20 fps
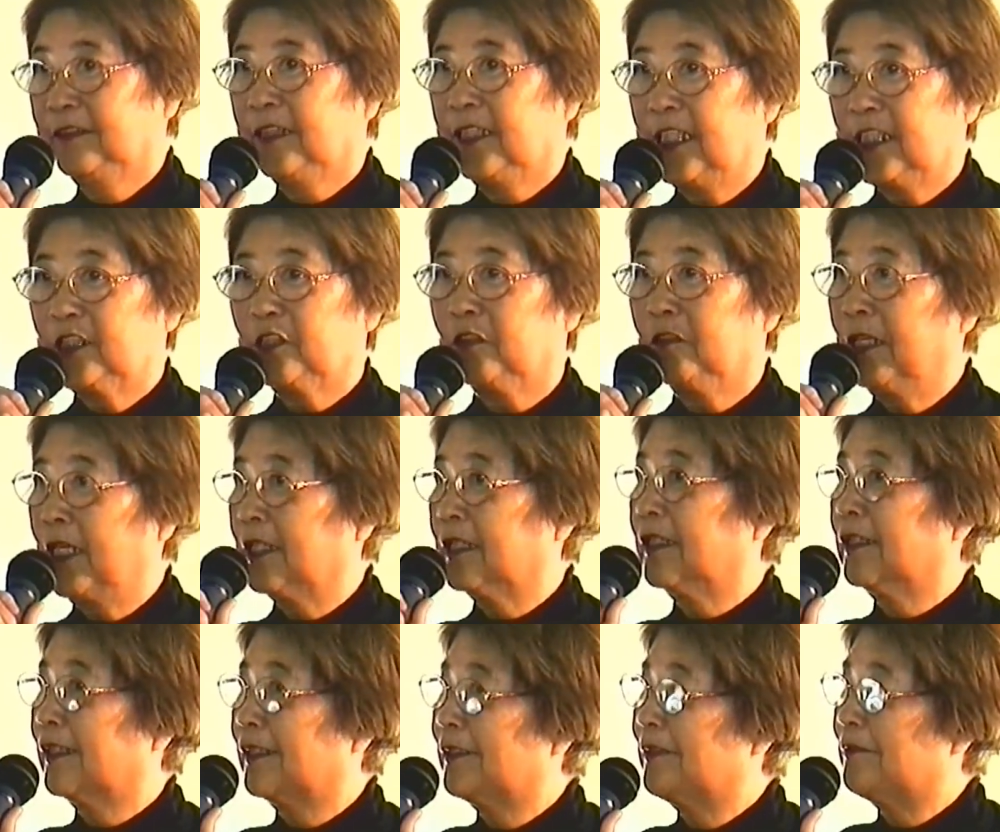Guess what?
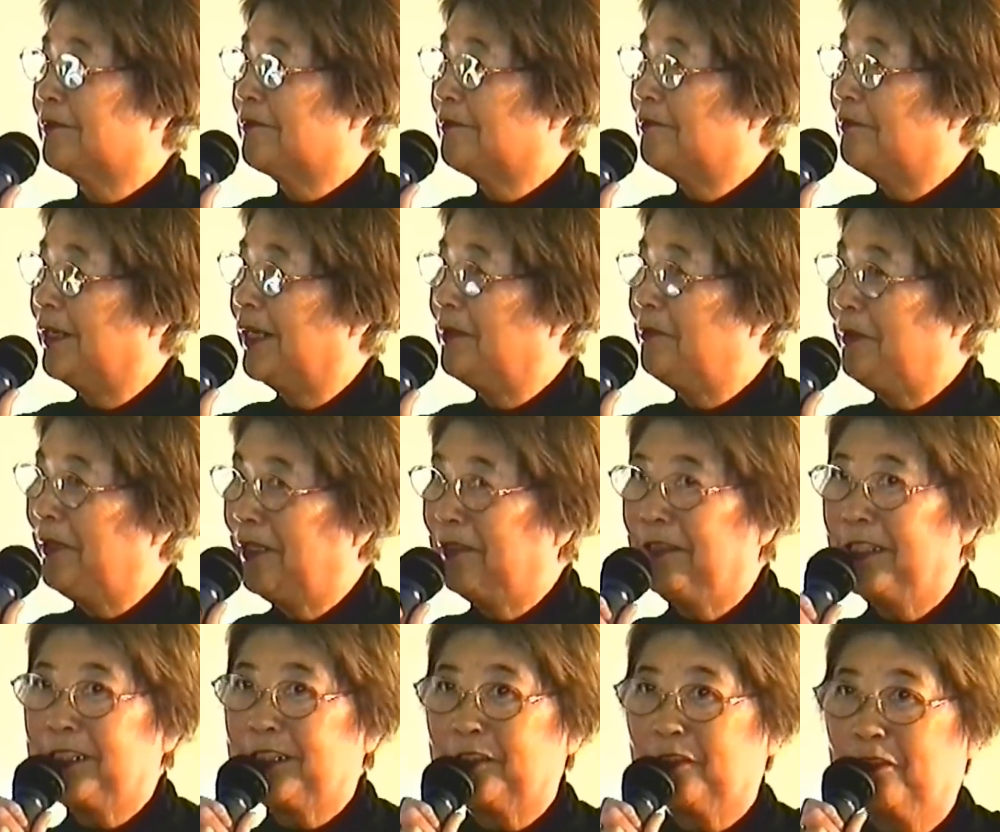My
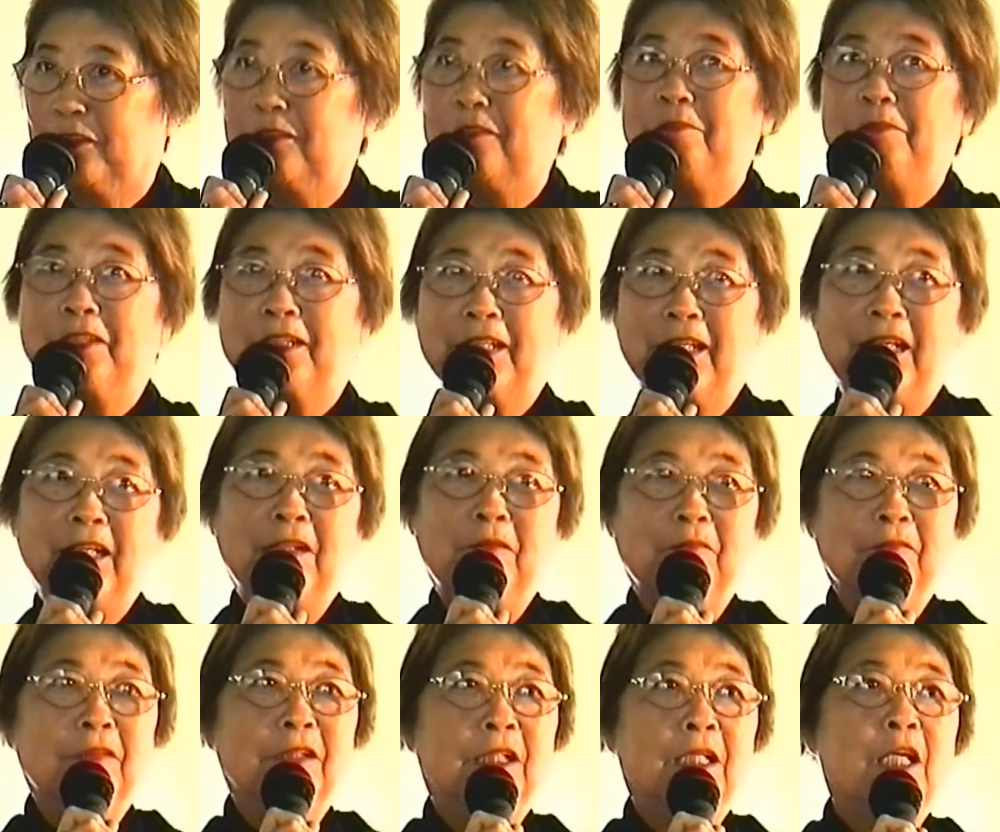parents' home
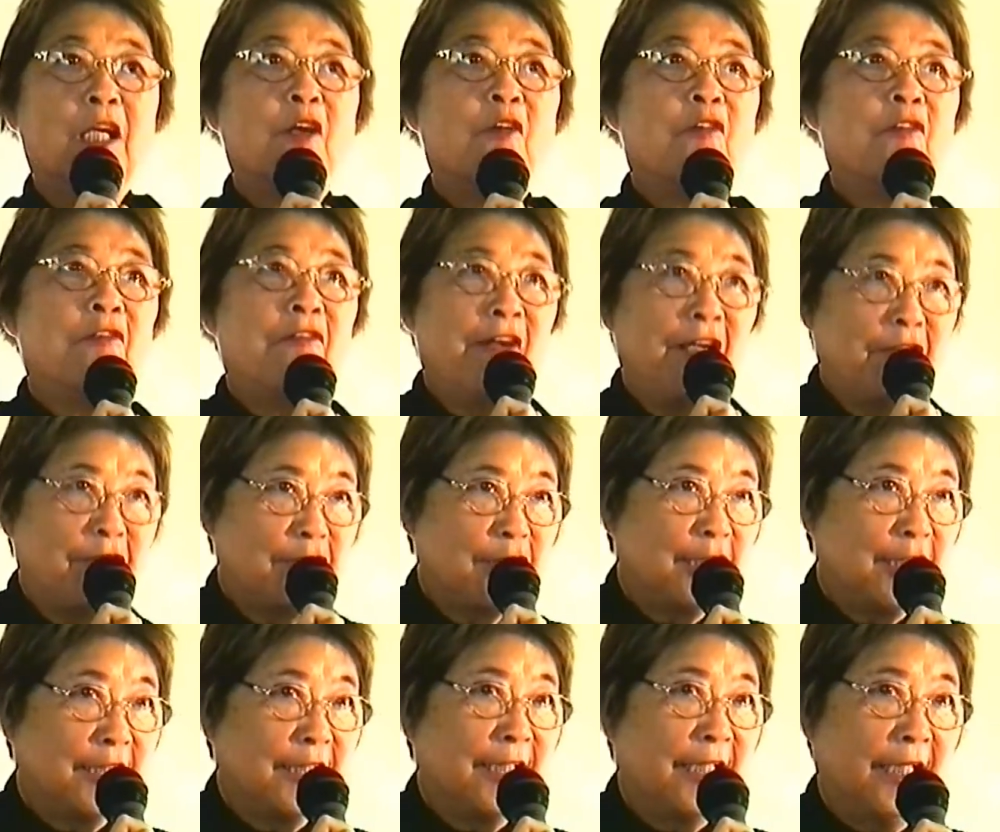became
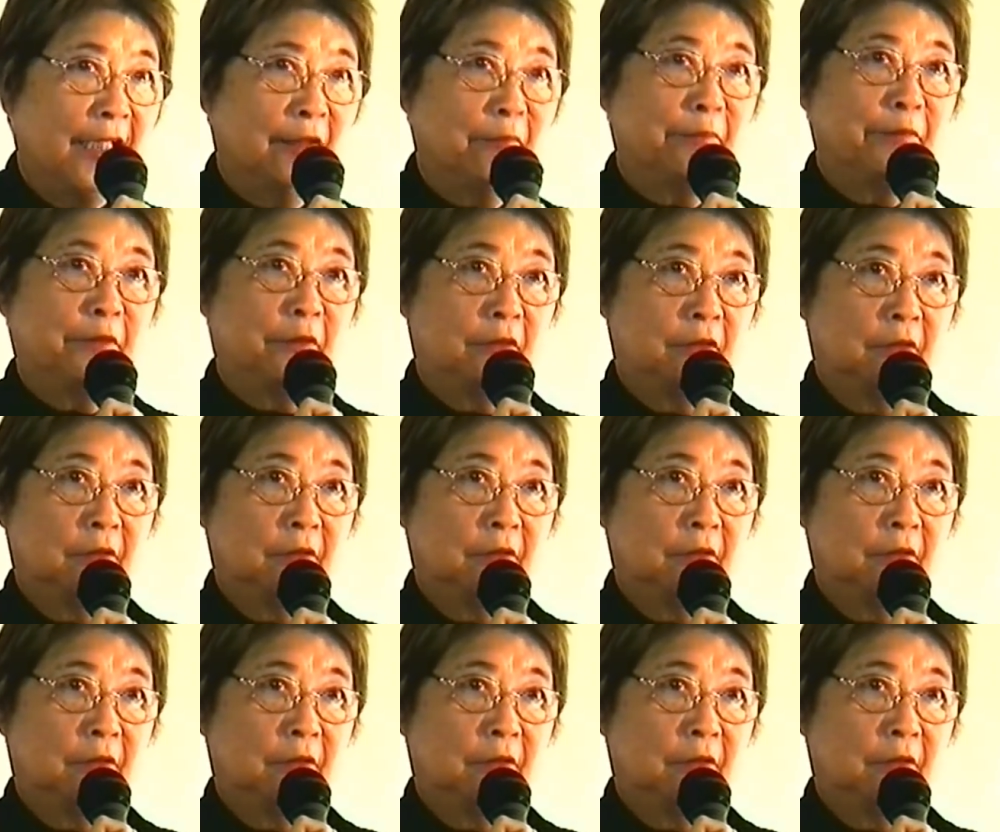refugee camp.